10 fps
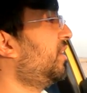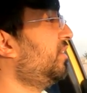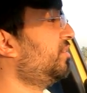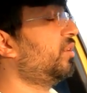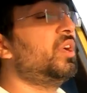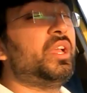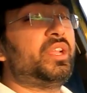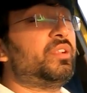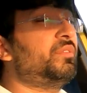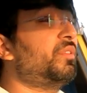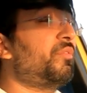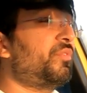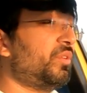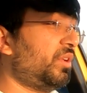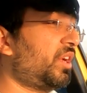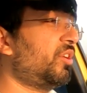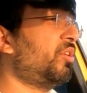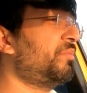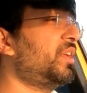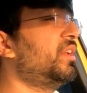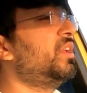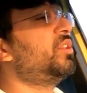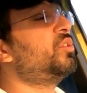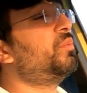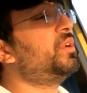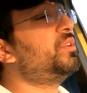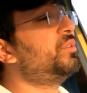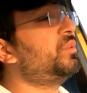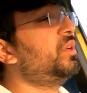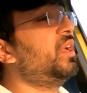so in terms of the fuel economy, you will do